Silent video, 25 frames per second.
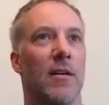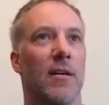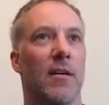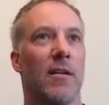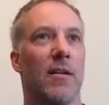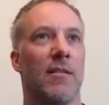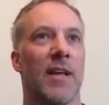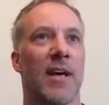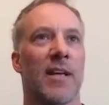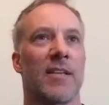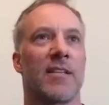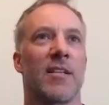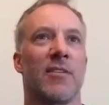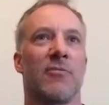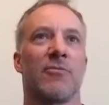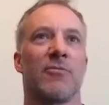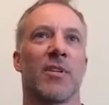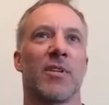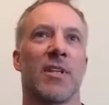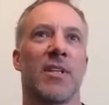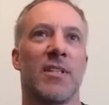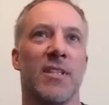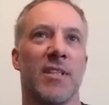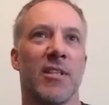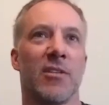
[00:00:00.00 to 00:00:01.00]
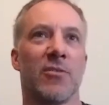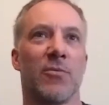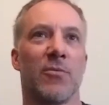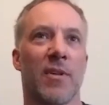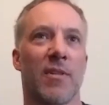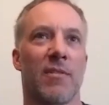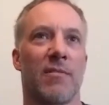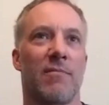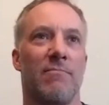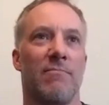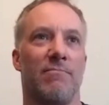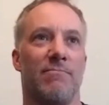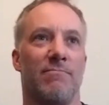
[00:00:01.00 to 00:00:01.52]
That didn't really deal
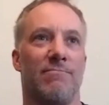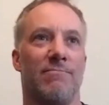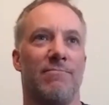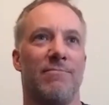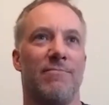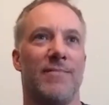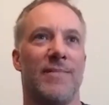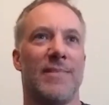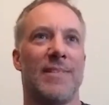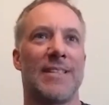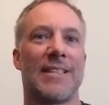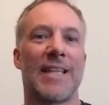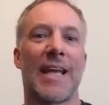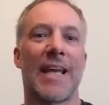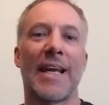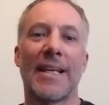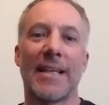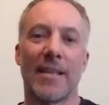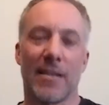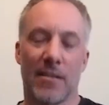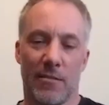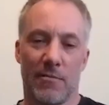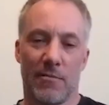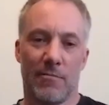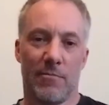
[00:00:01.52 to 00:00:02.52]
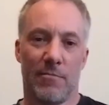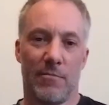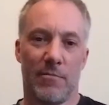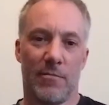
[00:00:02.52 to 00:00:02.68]
with data.